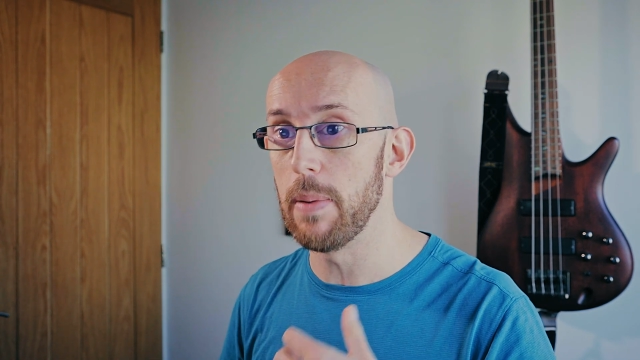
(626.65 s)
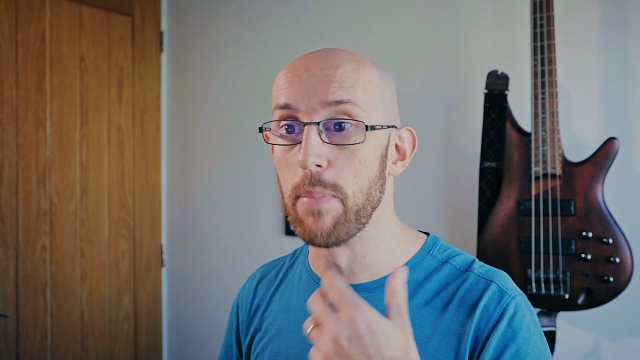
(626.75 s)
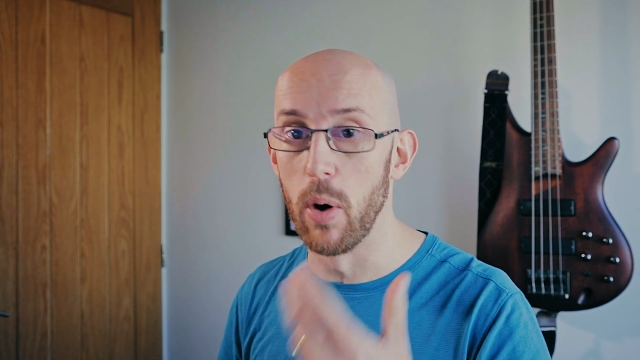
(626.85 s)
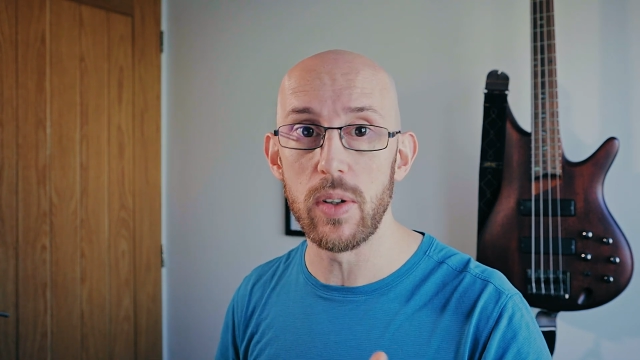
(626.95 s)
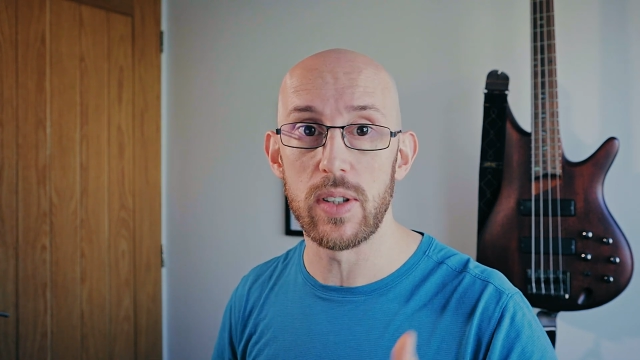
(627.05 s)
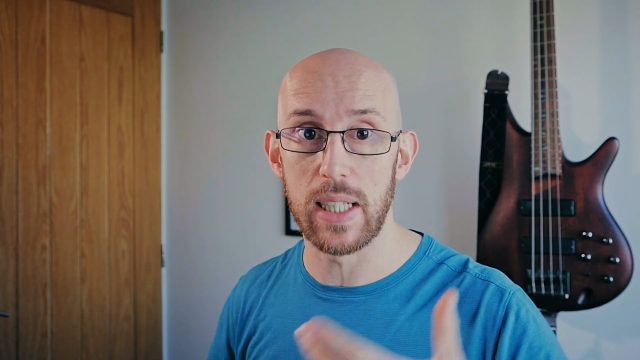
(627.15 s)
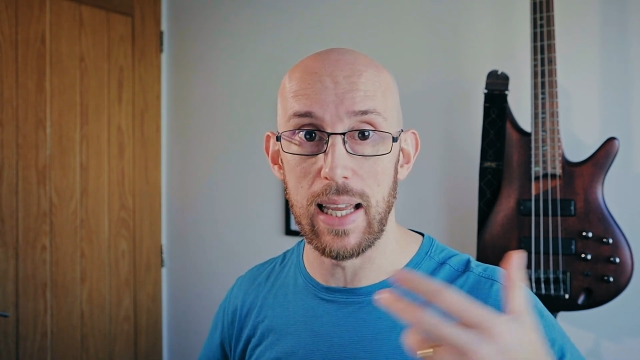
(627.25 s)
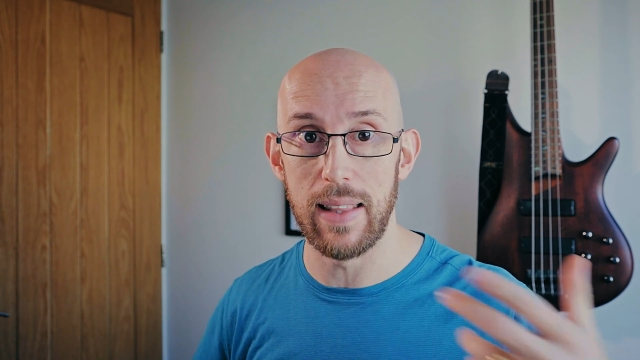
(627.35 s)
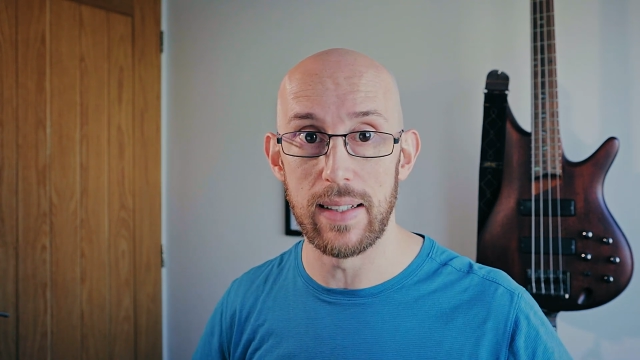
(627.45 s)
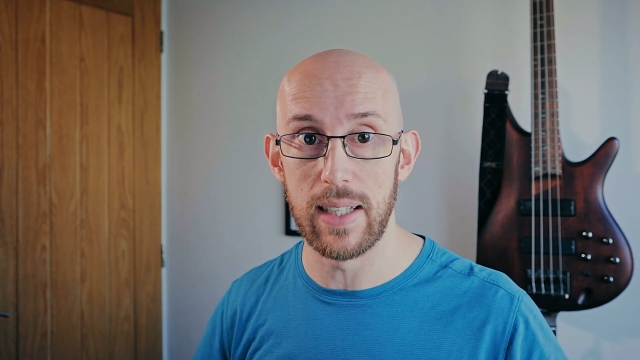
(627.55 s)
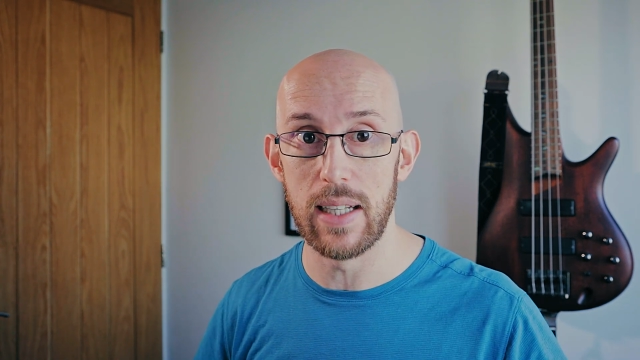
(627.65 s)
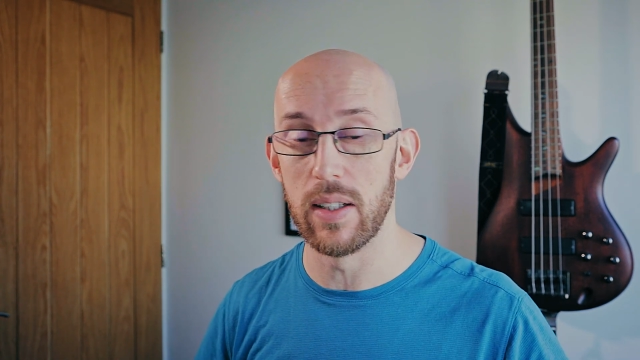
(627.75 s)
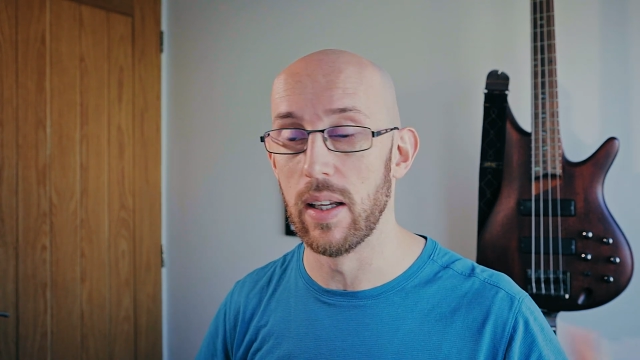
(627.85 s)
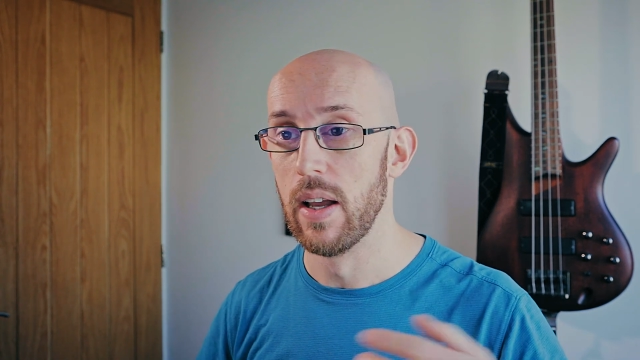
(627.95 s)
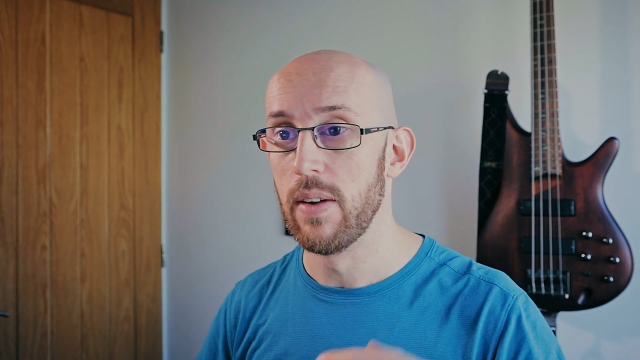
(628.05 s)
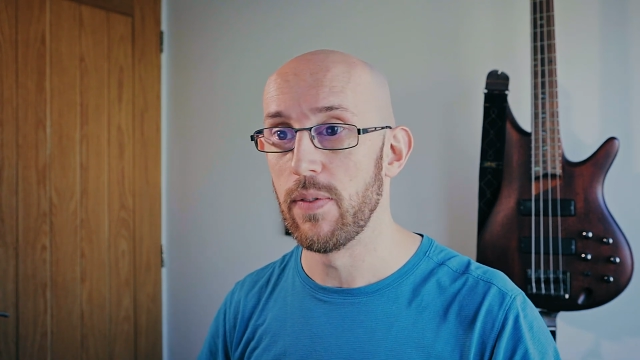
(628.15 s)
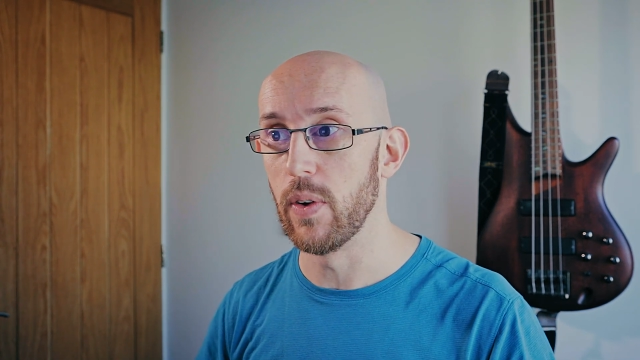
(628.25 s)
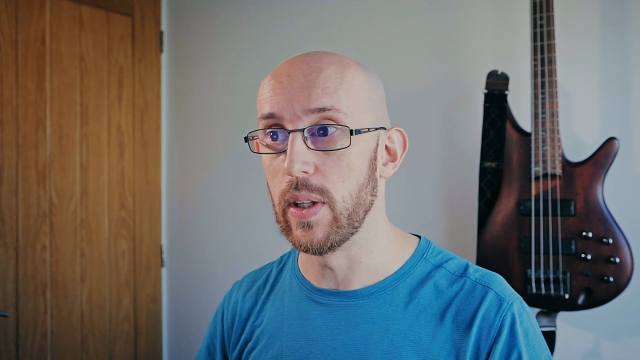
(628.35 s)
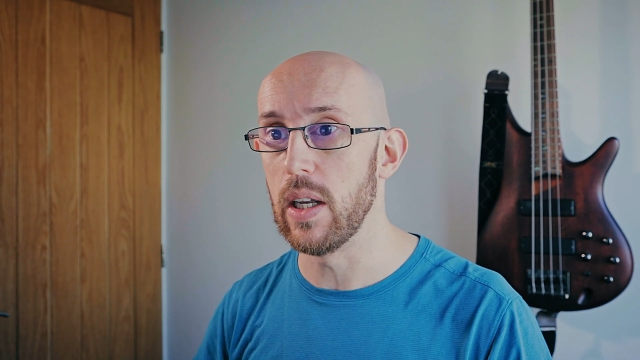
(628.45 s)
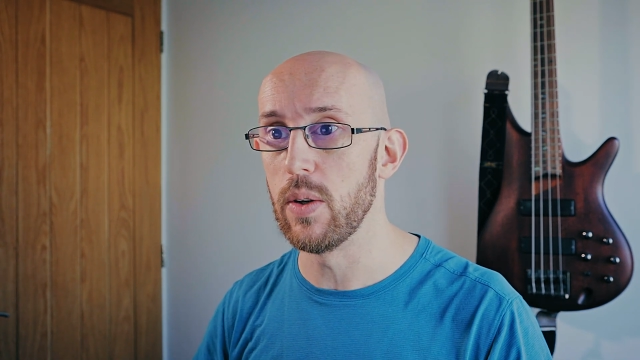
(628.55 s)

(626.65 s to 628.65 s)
important to get that data for the